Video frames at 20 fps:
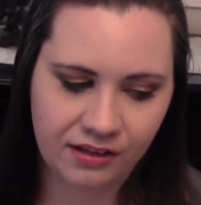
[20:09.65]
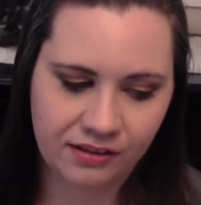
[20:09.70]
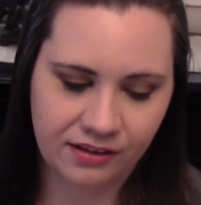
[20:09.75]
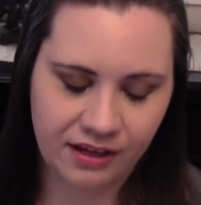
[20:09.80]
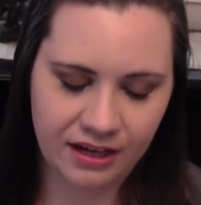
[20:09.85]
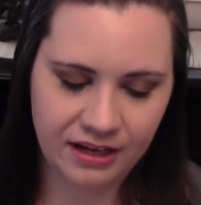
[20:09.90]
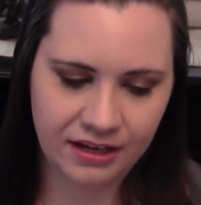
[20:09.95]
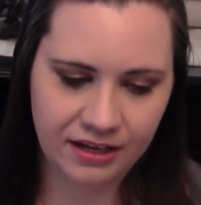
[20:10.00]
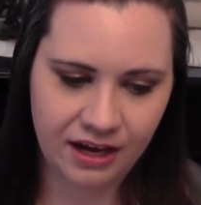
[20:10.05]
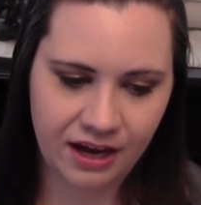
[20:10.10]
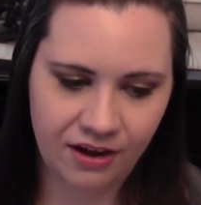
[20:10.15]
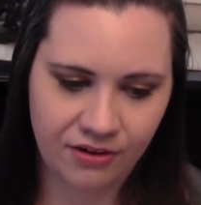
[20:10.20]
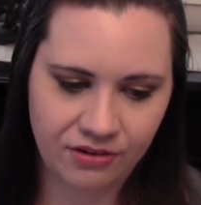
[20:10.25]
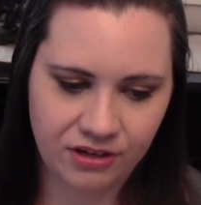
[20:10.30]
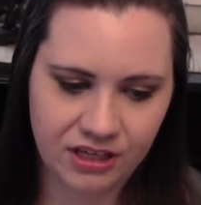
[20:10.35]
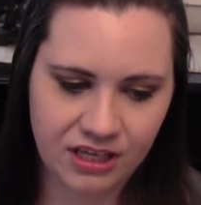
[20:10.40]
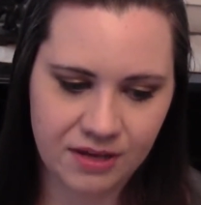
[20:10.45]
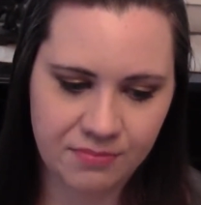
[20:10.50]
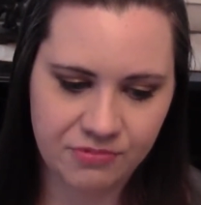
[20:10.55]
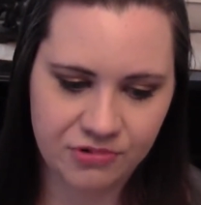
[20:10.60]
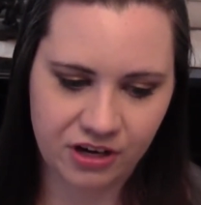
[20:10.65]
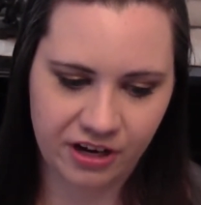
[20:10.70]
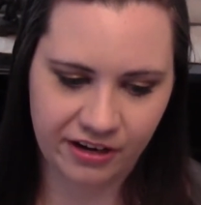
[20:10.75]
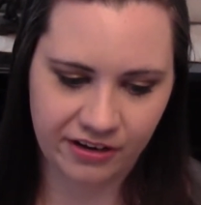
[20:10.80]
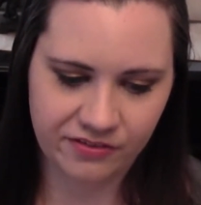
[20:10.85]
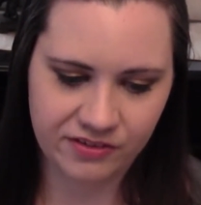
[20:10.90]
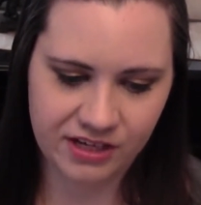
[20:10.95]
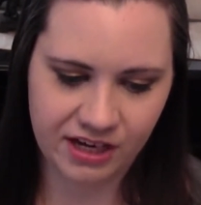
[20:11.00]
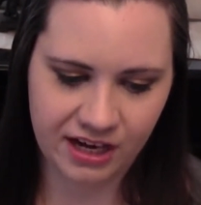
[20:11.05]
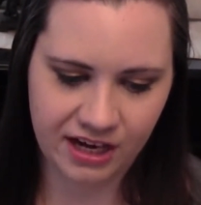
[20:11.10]
like how to keep
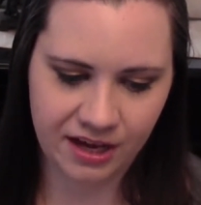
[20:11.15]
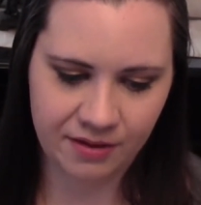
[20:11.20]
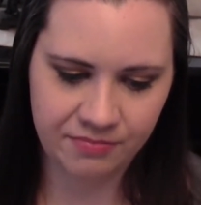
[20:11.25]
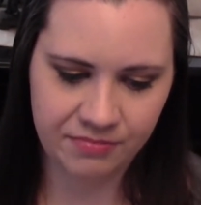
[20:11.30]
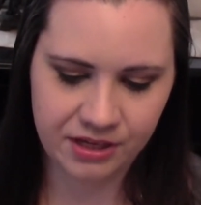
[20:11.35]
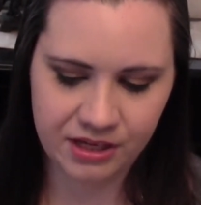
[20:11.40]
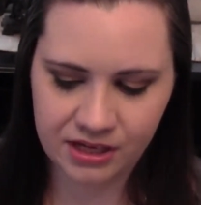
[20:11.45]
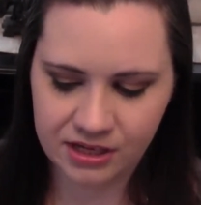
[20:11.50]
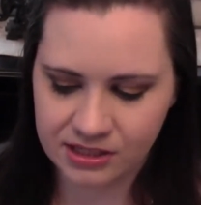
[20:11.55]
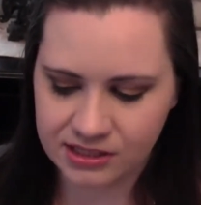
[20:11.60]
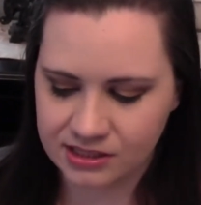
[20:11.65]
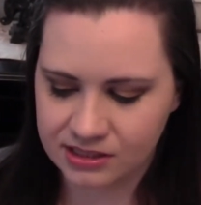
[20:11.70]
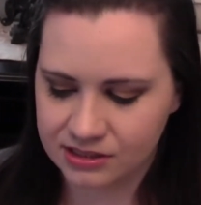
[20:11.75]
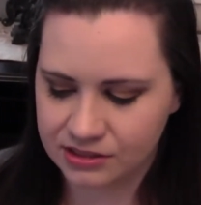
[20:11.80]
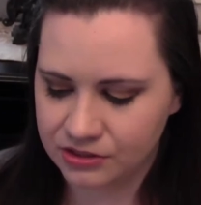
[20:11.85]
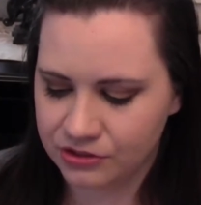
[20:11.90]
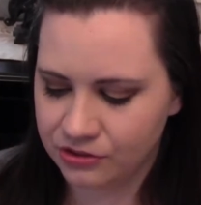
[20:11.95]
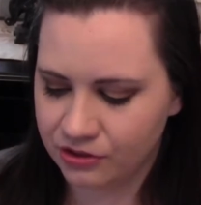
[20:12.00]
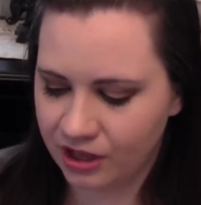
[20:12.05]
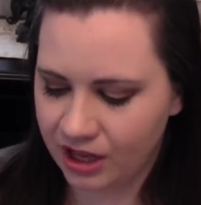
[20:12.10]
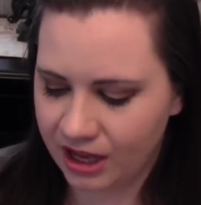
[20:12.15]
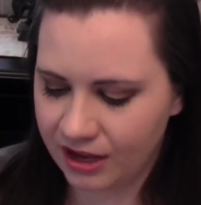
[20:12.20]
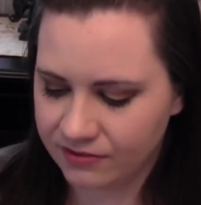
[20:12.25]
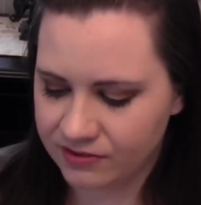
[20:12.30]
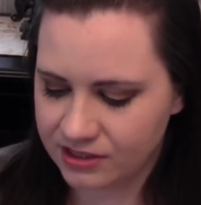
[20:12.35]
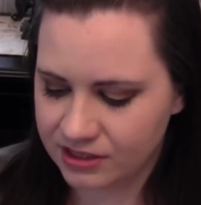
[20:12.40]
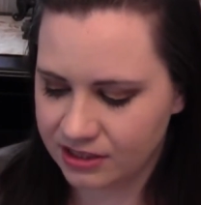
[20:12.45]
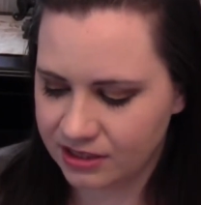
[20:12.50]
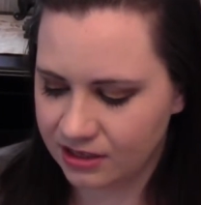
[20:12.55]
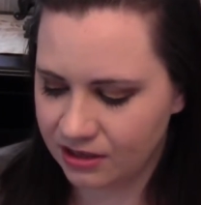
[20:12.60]
track of time, because you'll
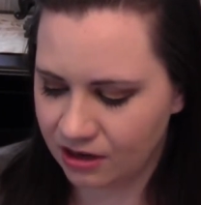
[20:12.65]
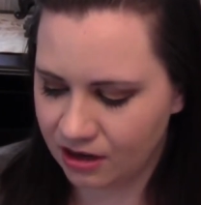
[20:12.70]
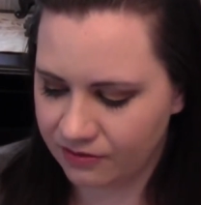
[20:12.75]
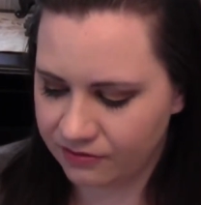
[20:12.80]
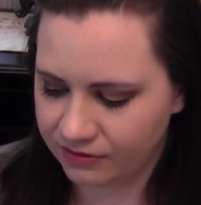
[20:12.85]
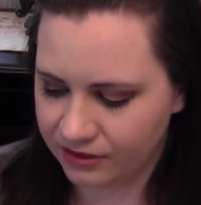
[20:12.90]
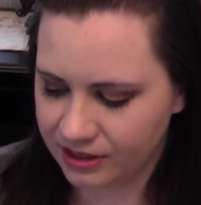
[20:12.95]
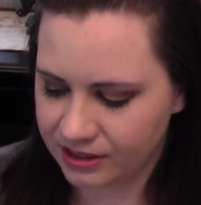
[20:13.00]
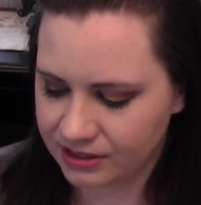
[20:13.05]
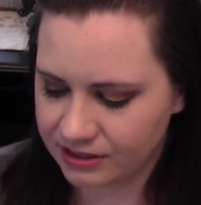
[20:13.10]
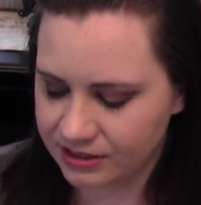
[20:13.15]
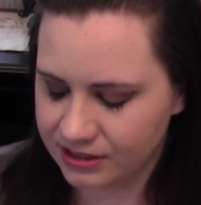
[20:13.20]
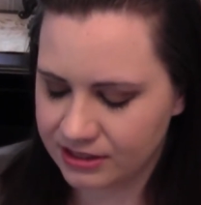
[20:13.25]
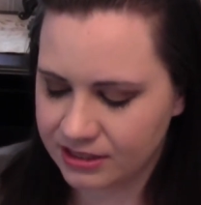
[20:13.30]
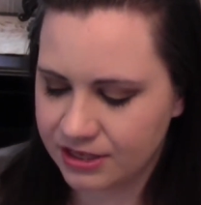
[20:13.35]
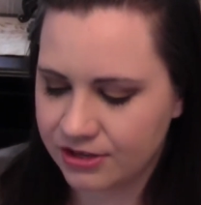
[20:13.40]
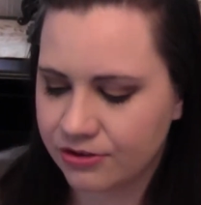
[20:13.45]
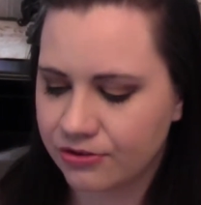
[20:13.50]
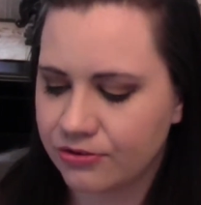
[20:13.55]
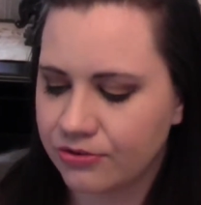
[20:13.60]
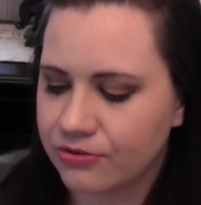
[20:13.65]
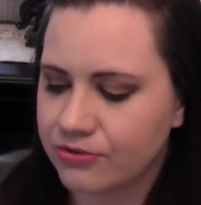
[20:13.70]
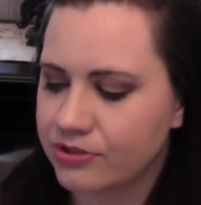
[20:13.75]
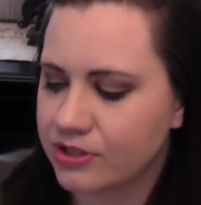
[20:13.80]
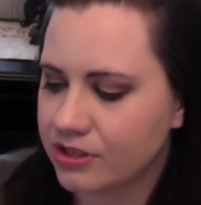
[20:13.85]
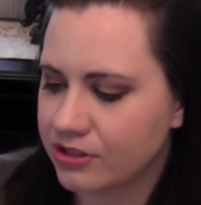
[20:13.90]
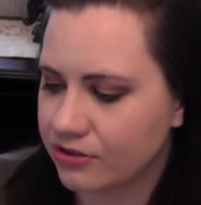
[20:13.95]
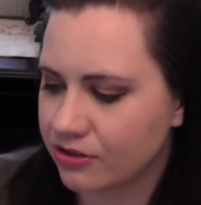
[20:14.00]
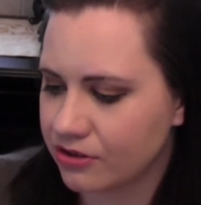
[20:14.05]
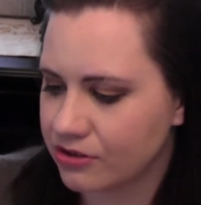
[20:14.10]
have to get off, like let's say your
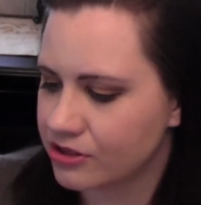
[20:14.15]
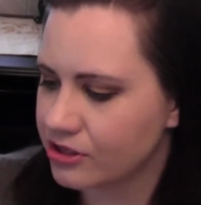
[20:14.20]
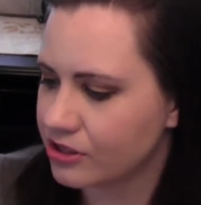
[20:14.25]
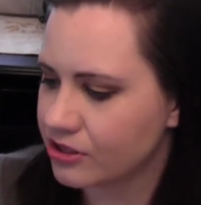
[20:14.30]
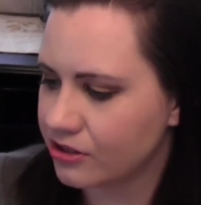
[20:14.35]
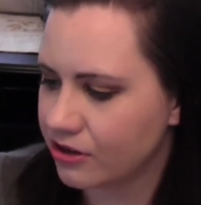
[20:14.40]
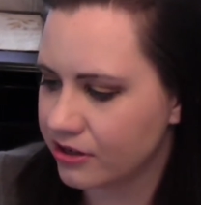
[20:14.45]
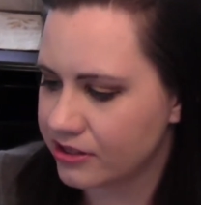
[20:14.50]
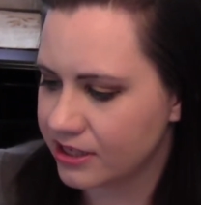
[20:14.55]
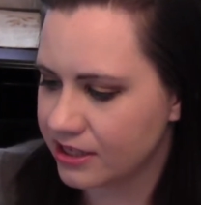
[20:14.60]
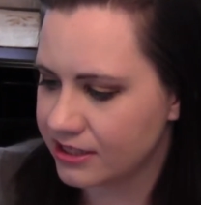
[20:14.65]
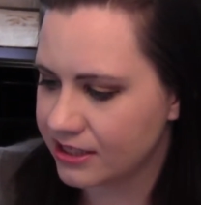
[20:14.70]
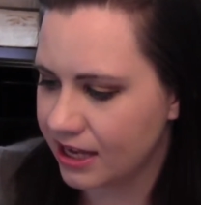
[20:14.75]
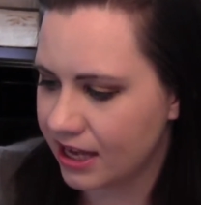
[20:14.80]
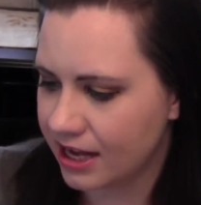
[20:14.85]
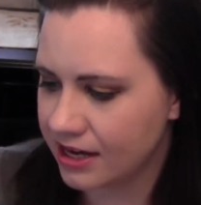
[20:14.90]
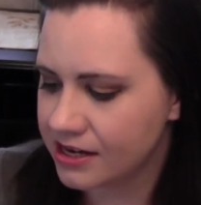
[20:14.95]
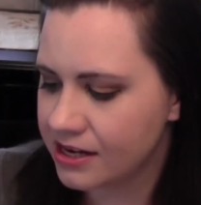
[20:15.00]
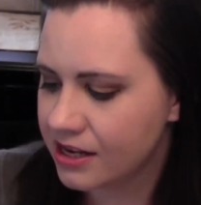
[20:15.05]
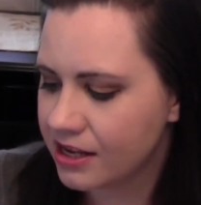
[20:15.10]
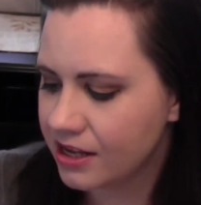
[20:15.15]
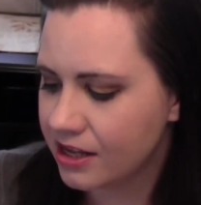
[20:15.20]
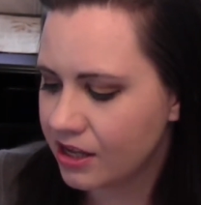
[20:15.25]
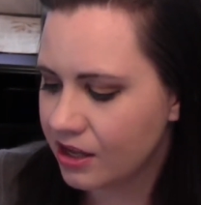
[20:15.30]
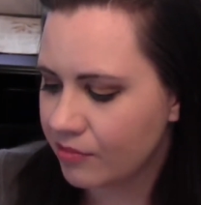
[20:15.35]
cruise excursion starts at 10,